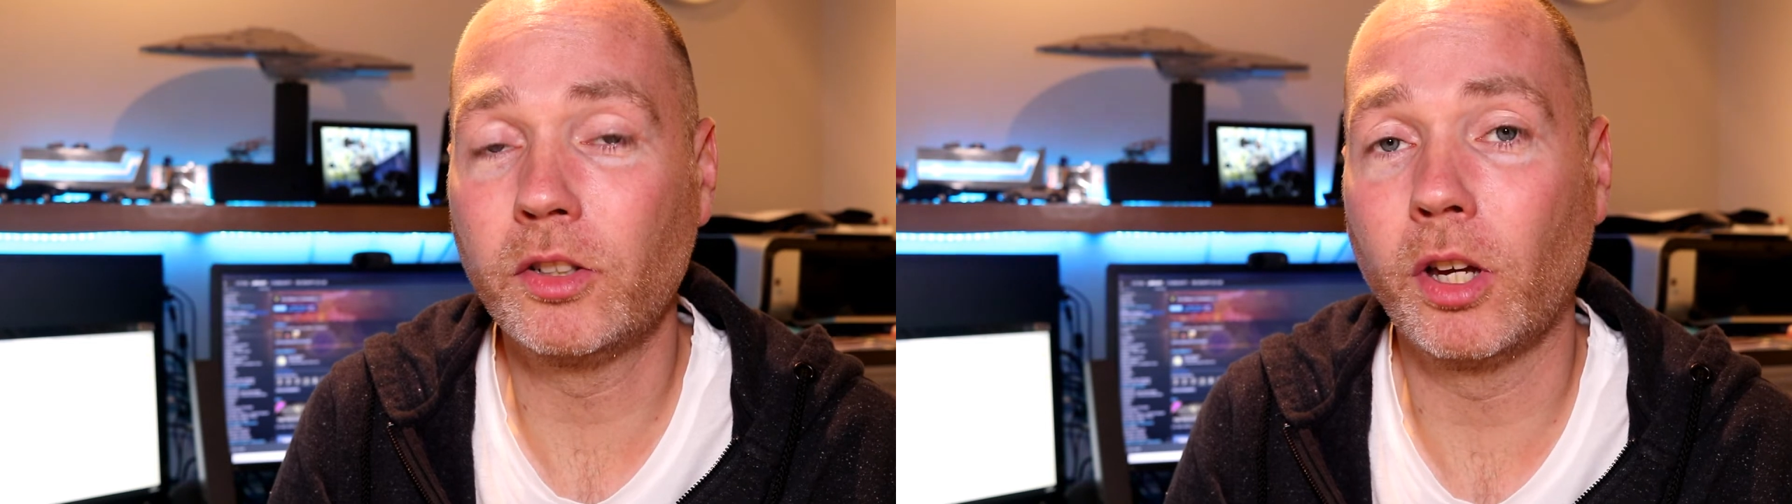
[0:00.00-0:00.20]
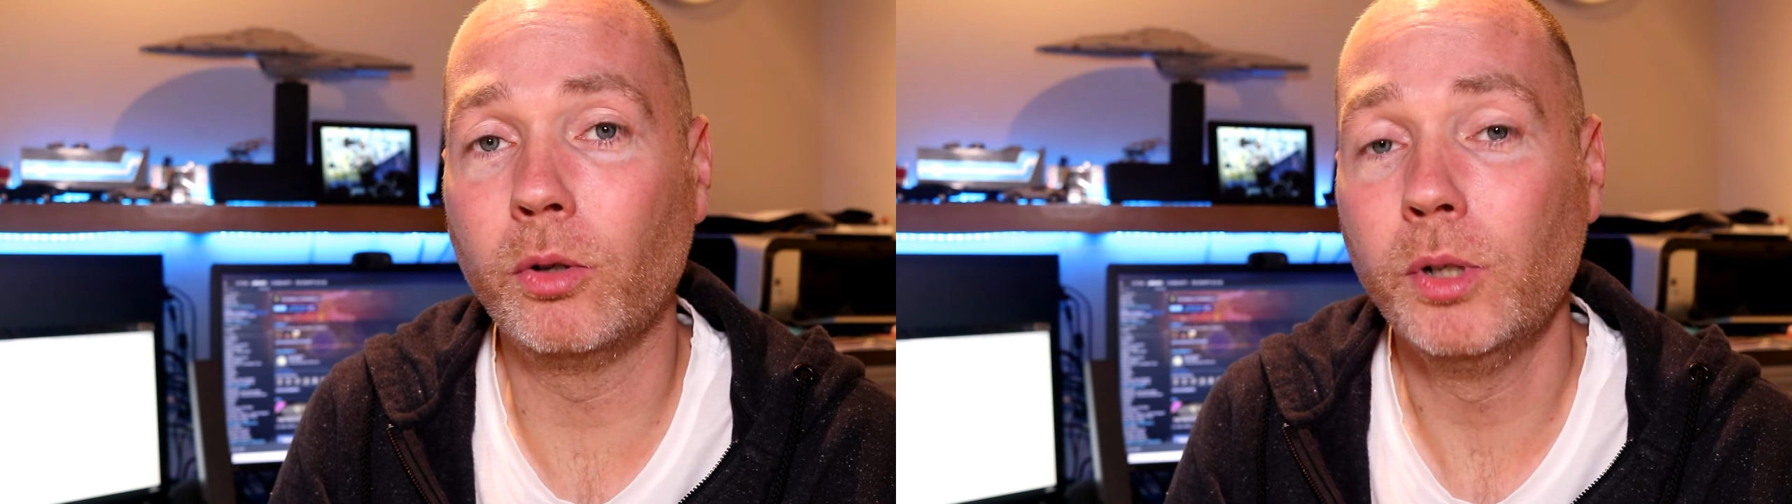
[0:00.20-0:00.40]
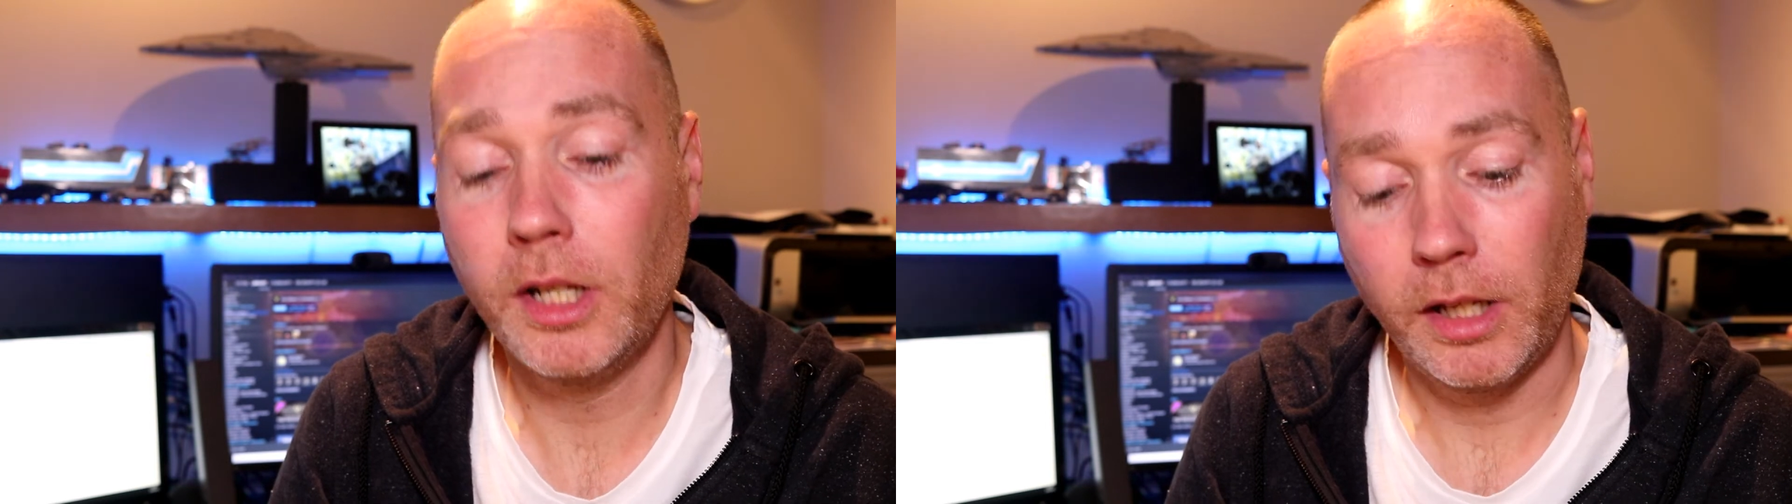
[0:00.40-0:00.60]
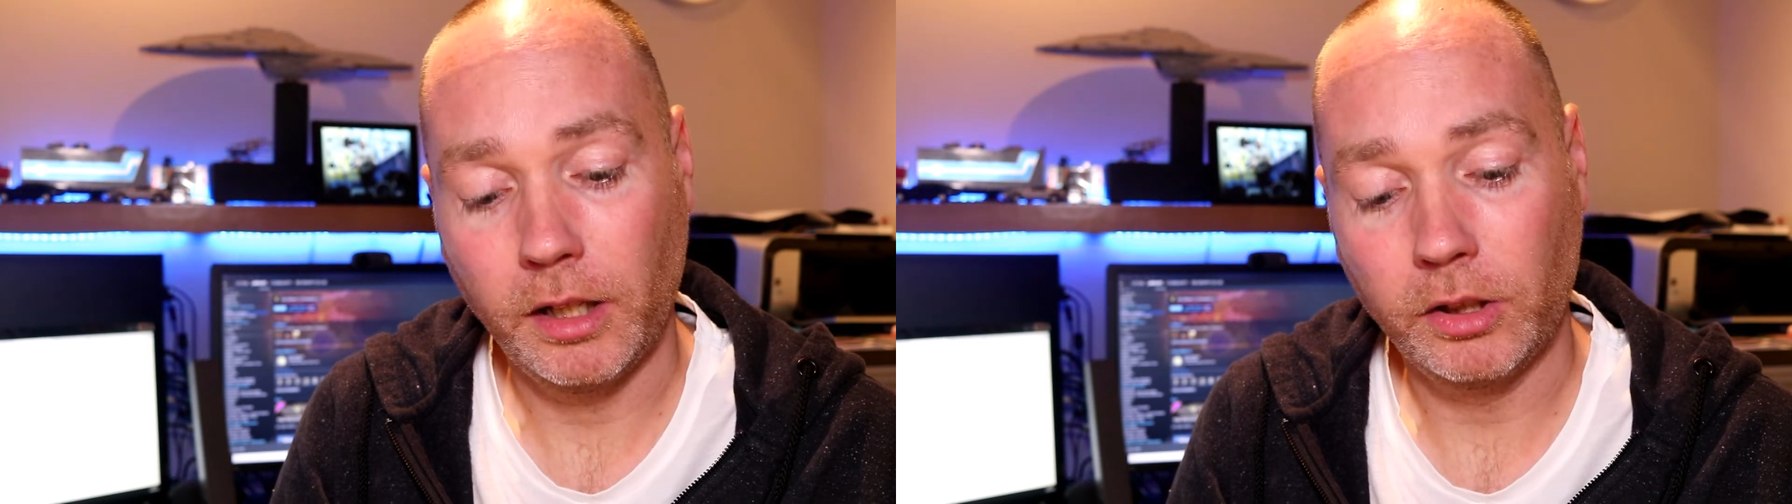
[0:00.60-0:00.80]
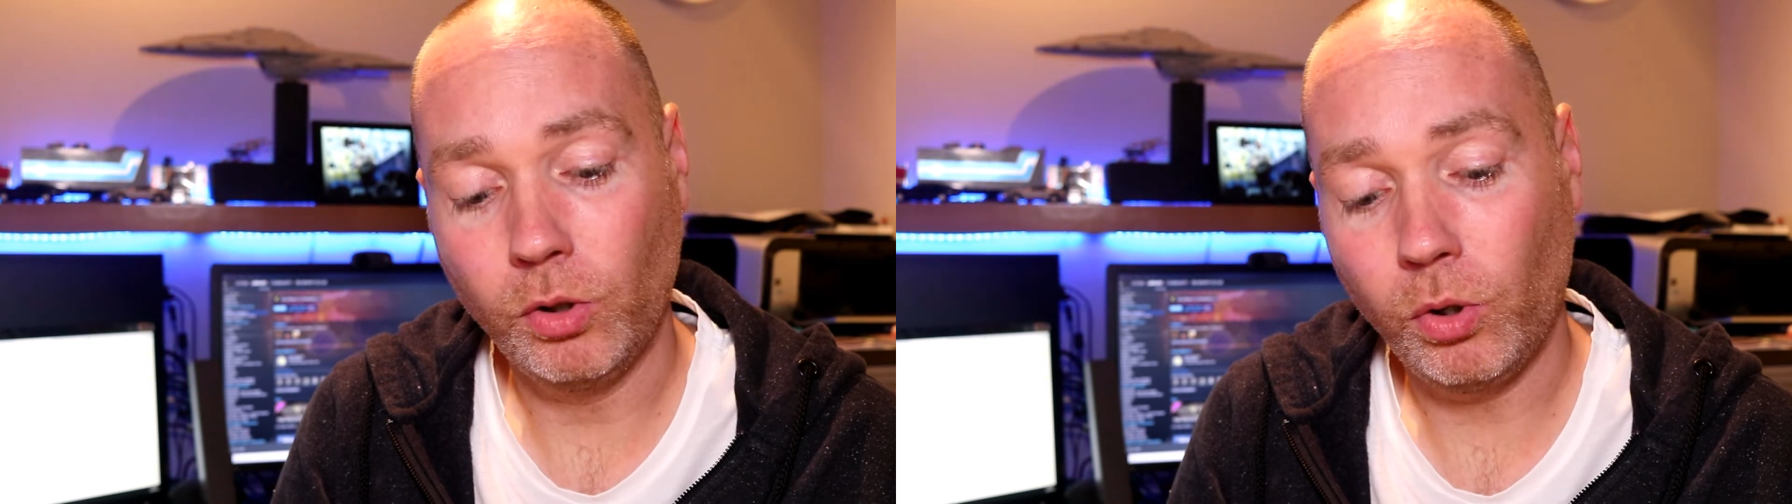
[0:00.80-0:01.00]
So
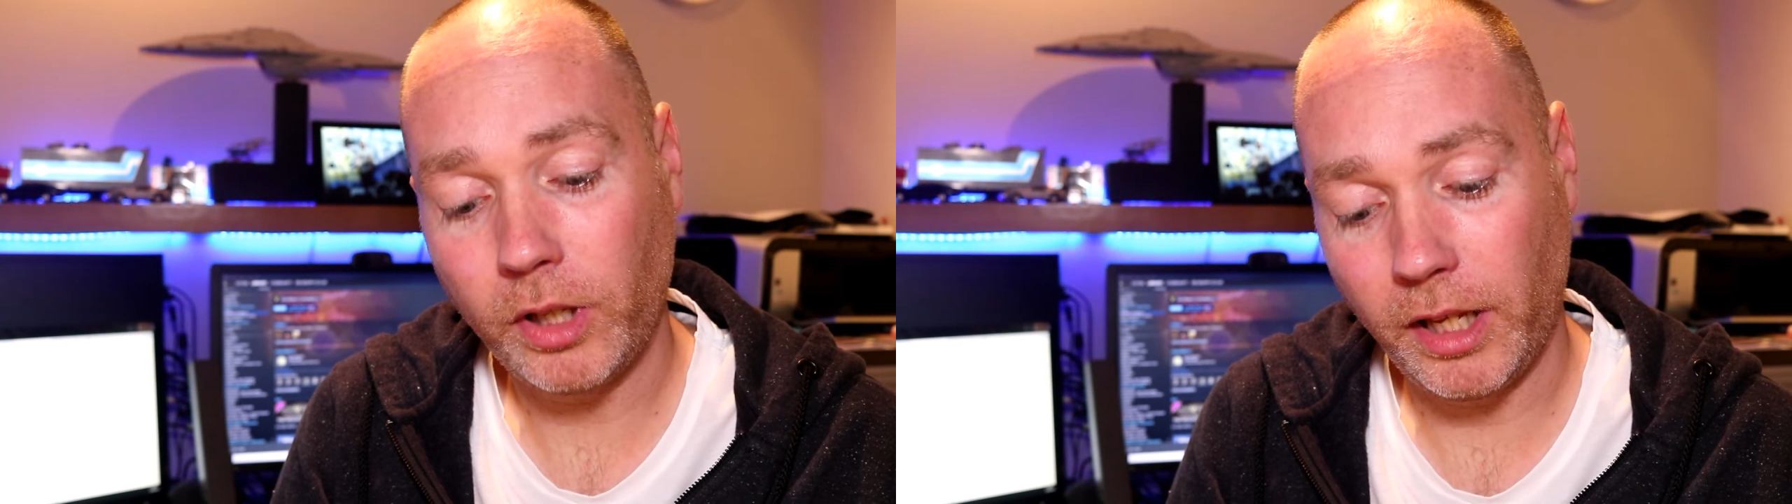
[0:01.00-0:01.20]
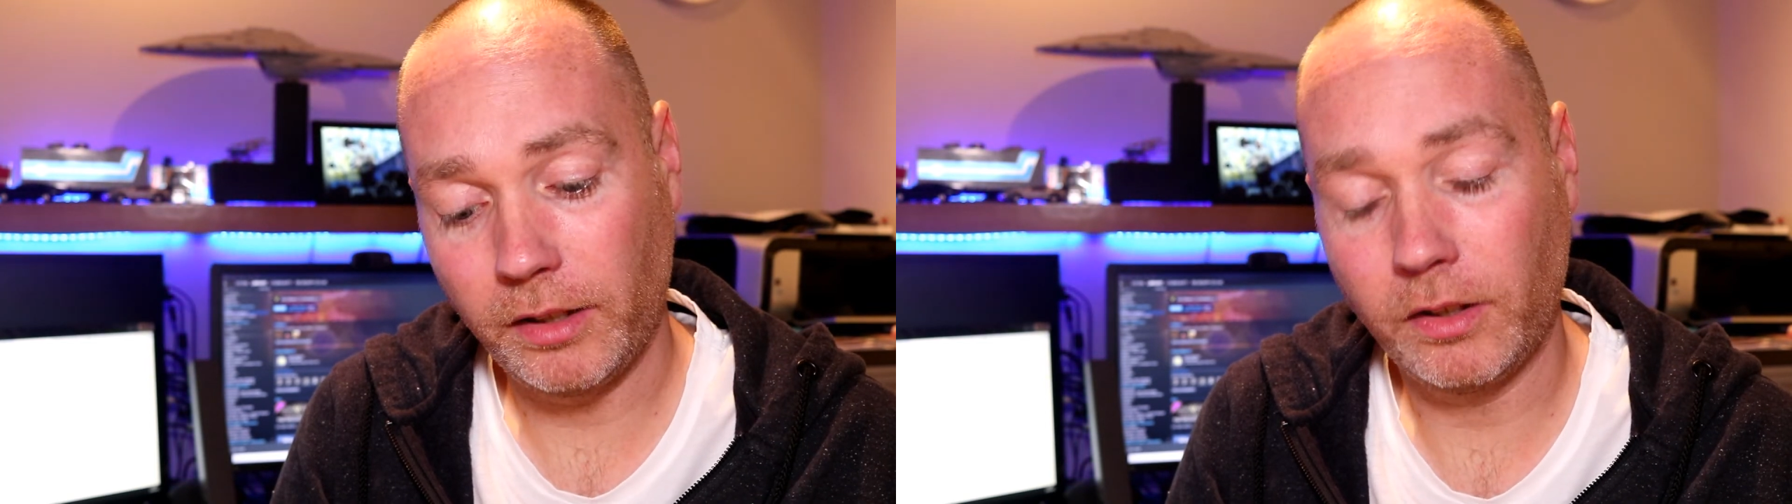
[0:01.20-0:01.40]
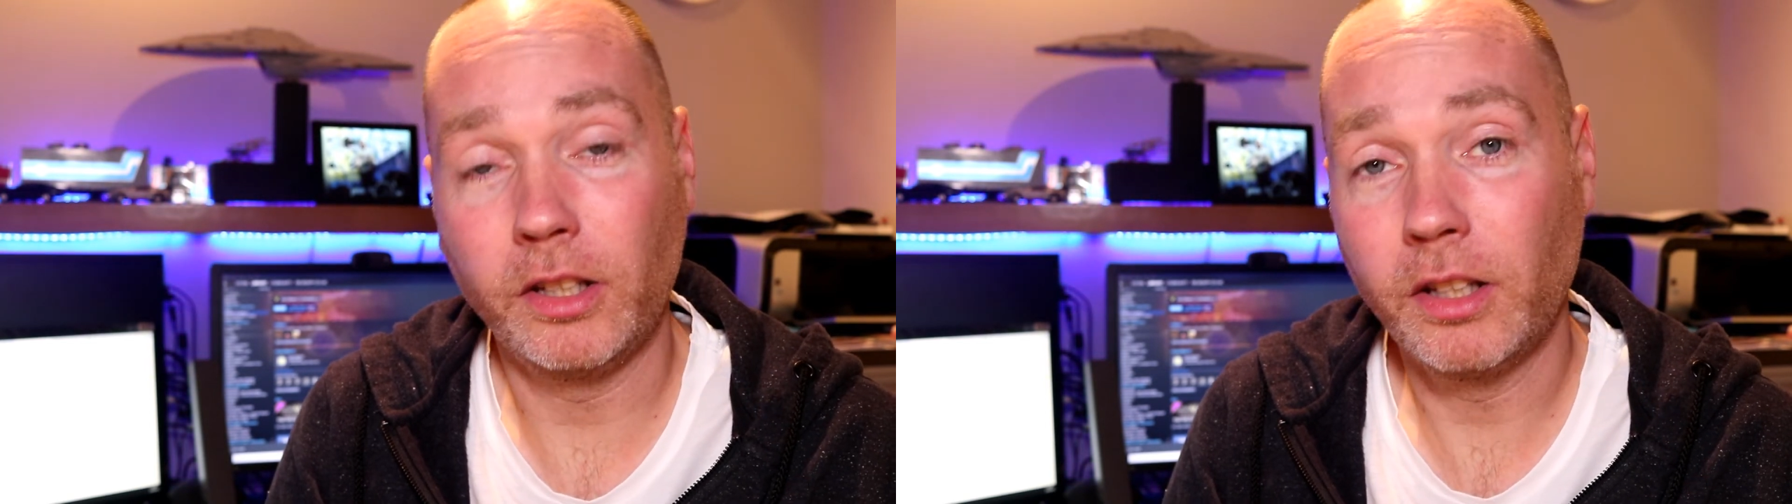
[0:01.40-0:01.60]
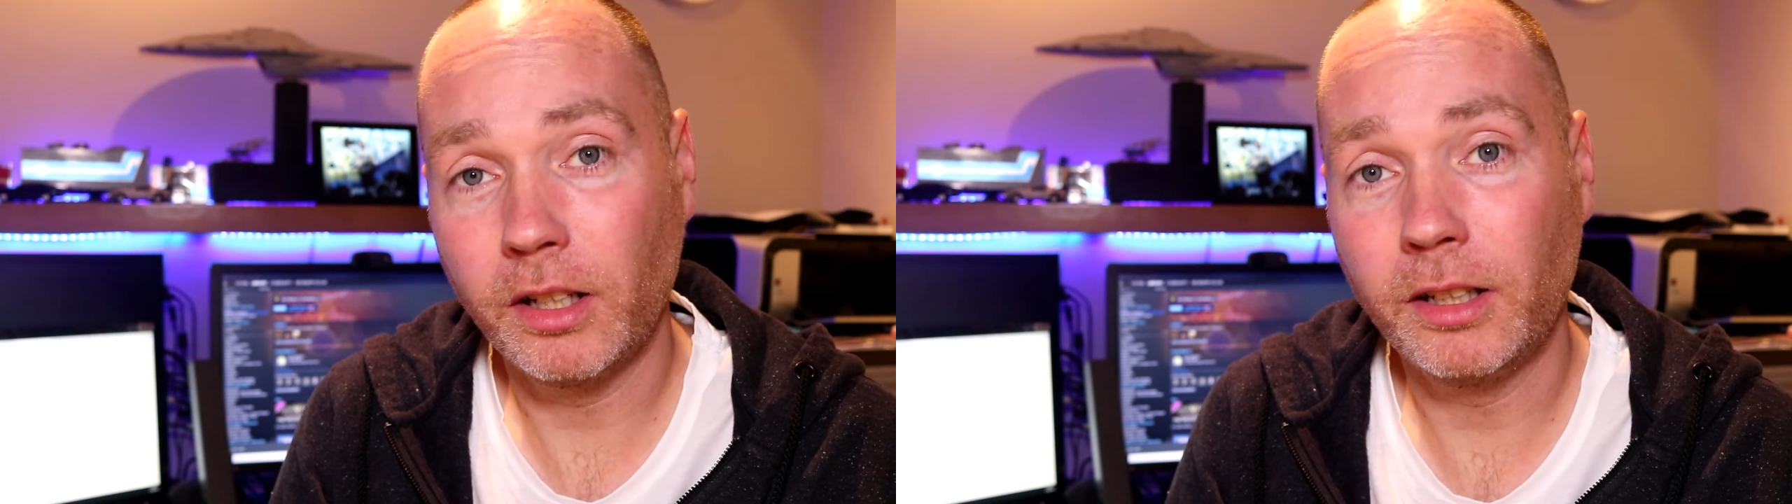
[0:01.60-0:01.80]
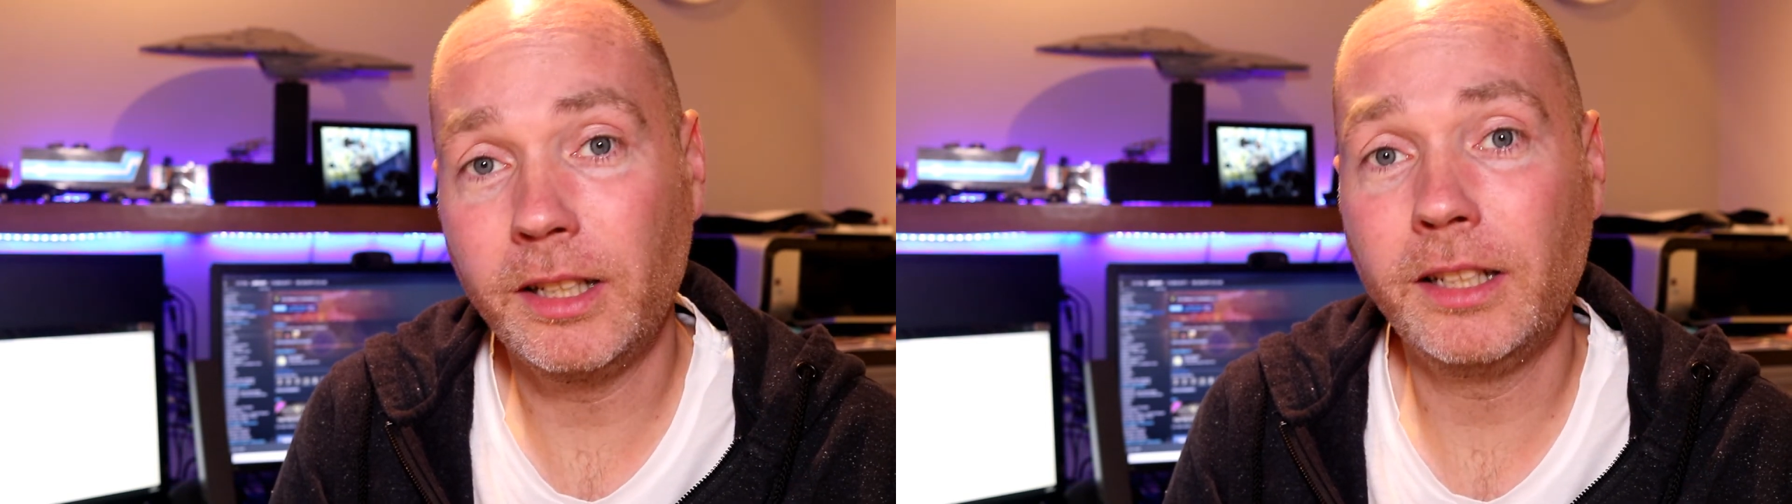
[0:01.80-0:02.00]
your kits that you're
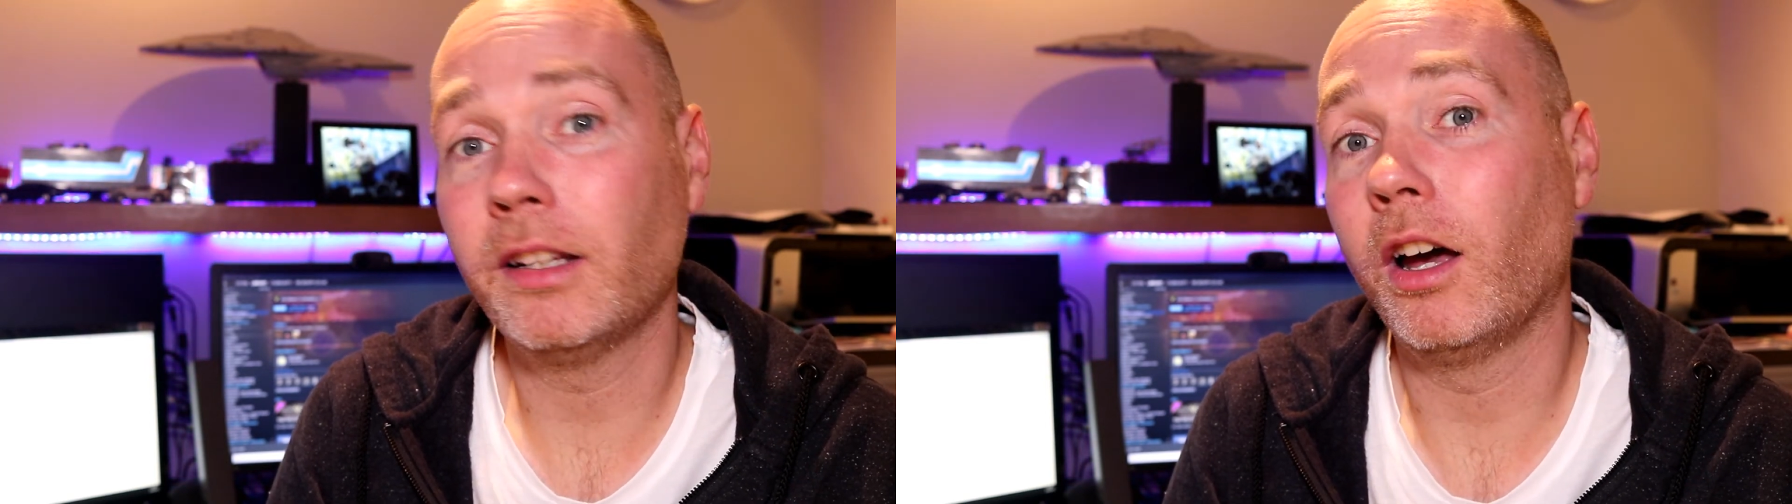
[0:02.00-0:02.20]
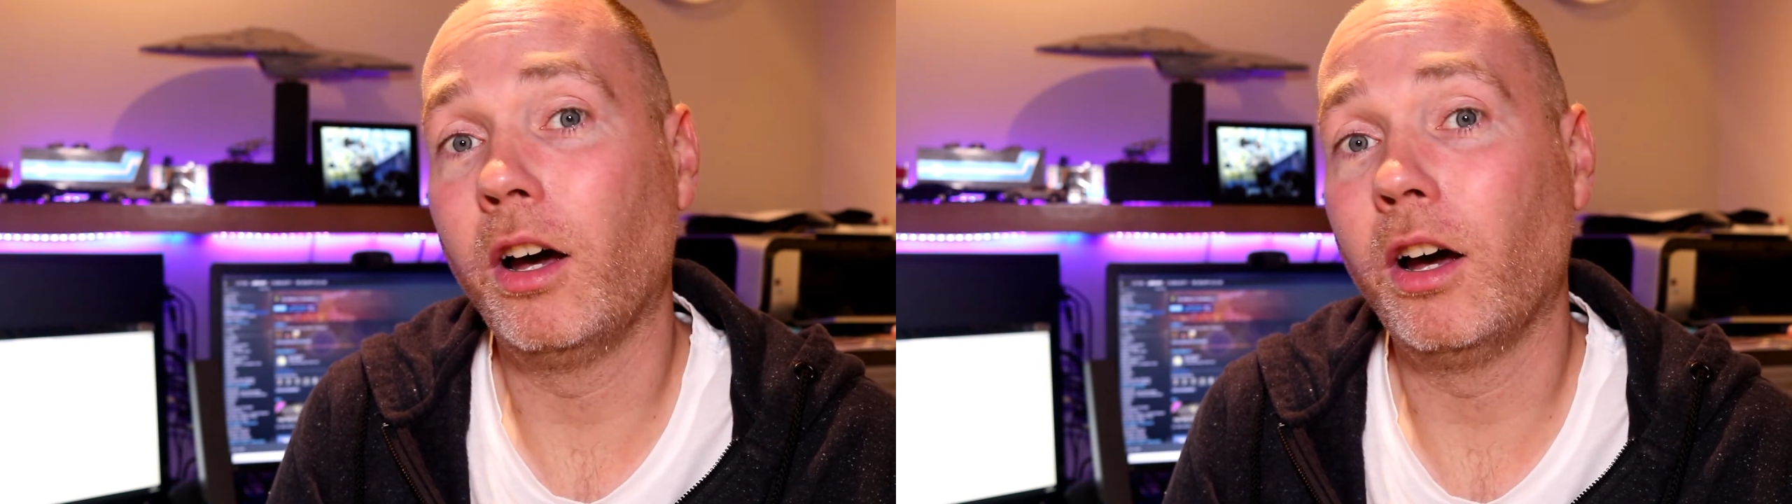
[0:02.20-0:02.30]
going to need